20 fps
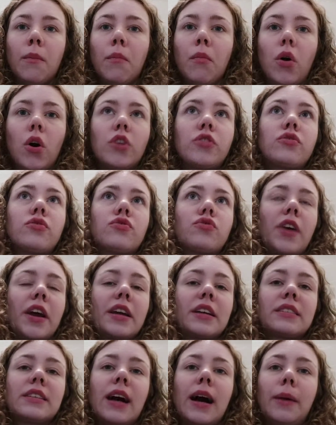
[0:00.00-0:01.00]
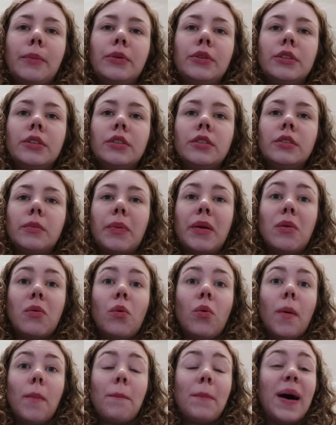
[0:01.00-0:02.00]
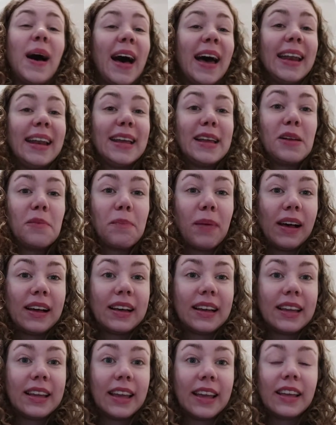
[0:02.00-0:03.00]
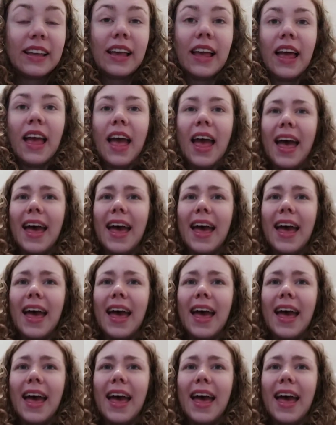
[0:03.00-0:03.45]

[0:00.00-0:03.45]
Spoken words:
More strikes happened, people were panic buying,